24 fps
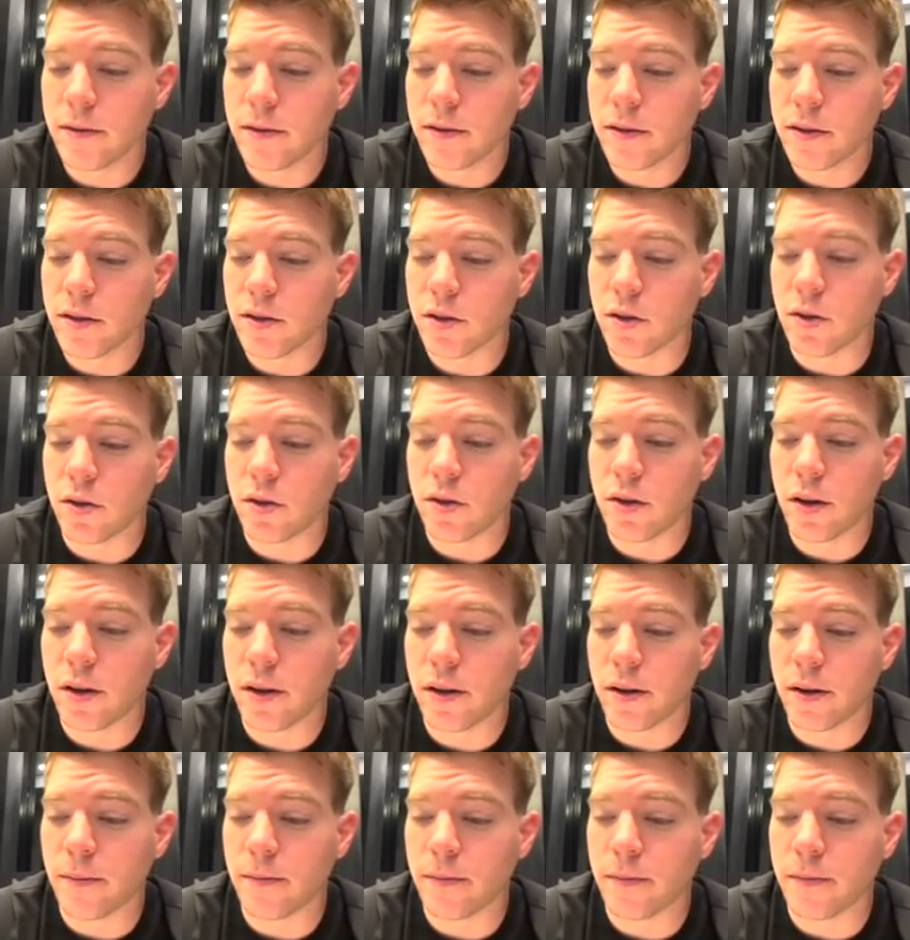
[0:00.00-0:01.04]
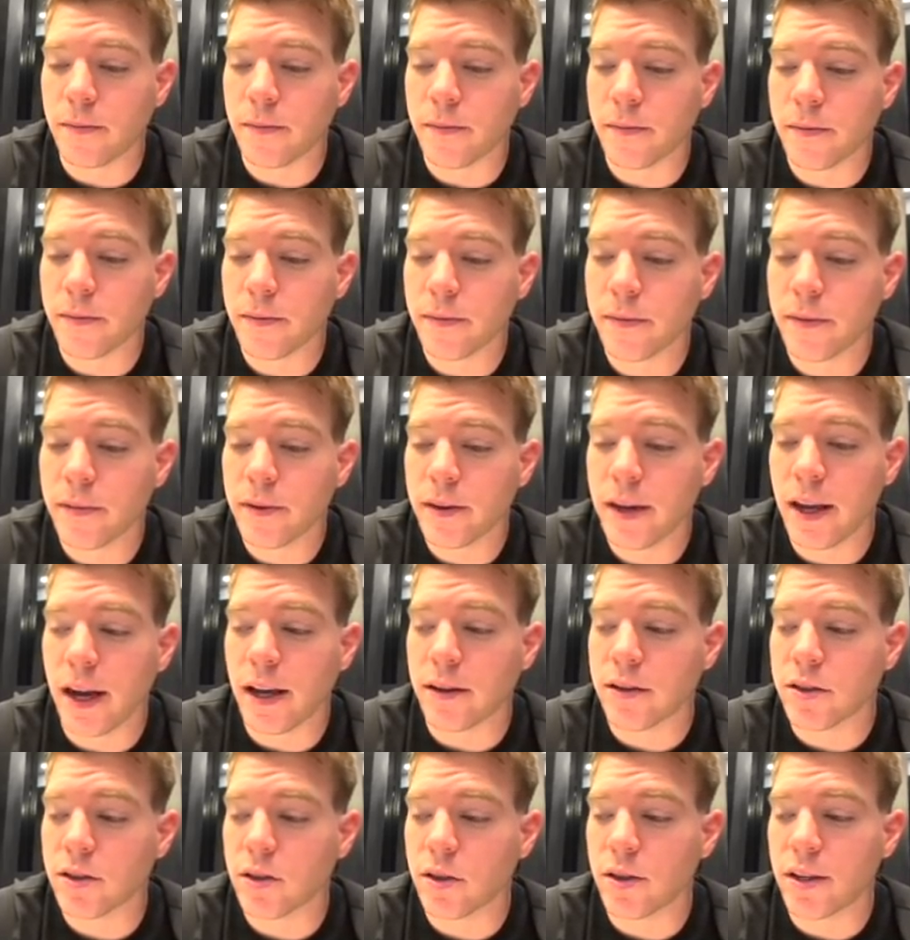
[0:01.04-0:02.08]
So,
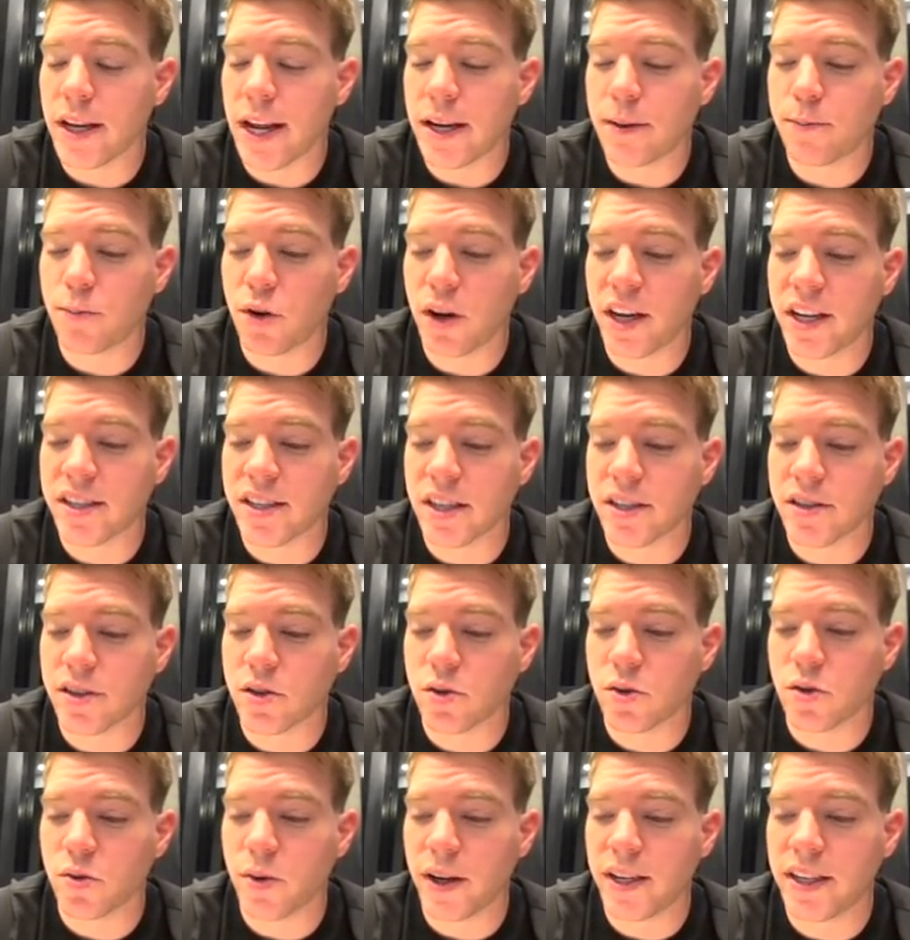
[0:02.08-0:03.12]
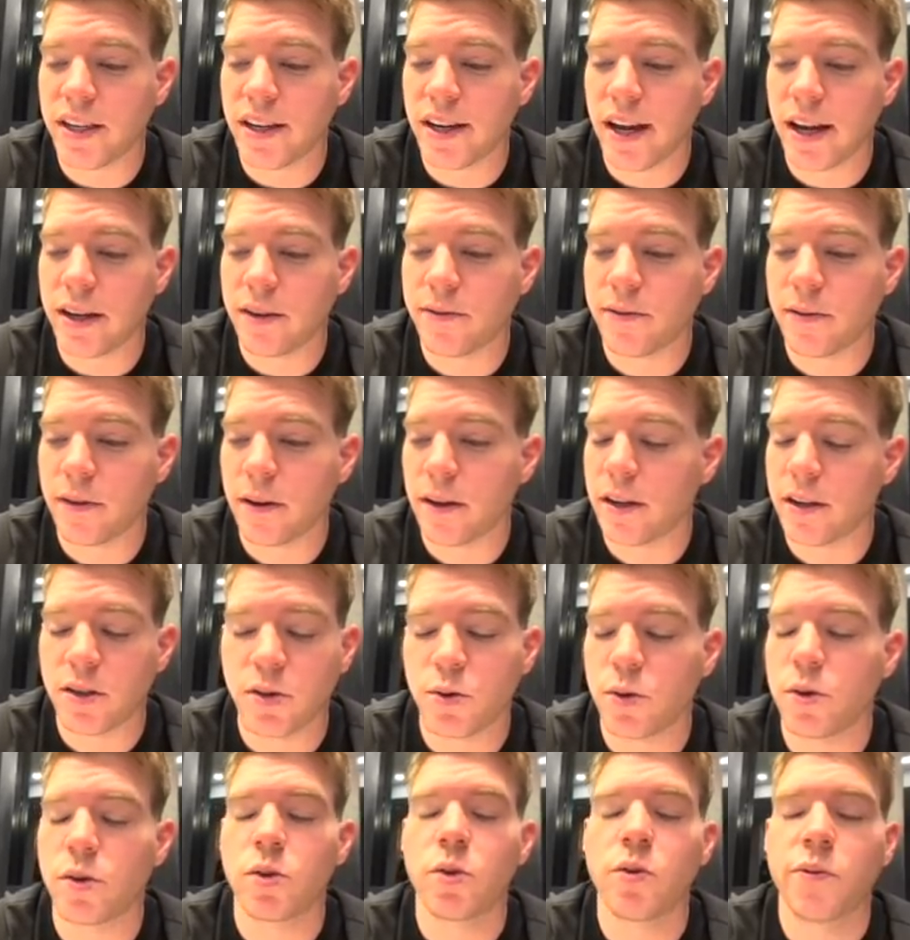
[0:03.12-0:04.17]
so that brings us to
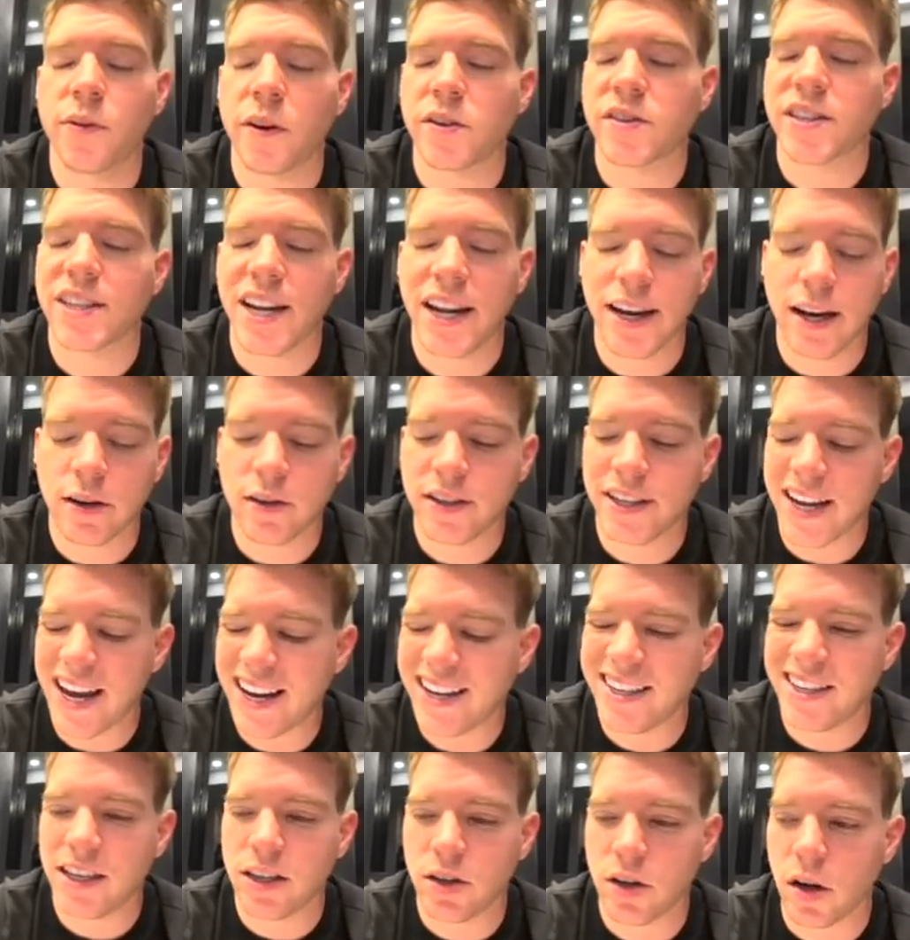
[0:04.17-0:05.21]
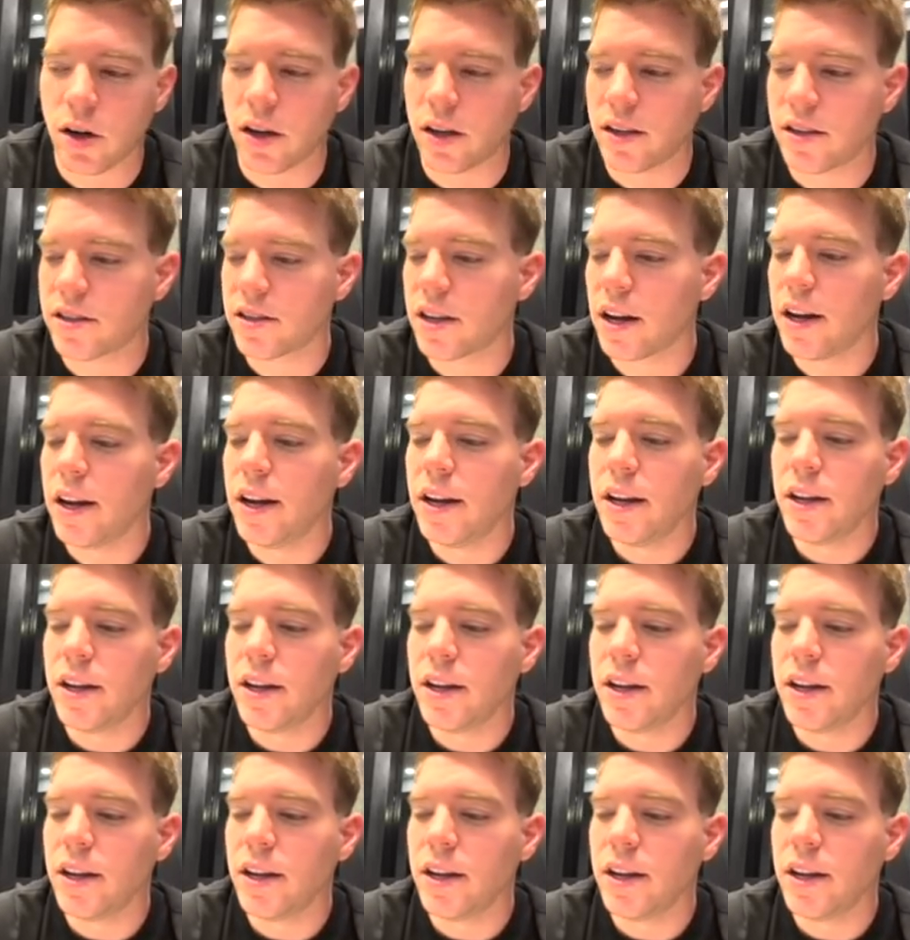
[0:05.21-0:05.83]
$2,980.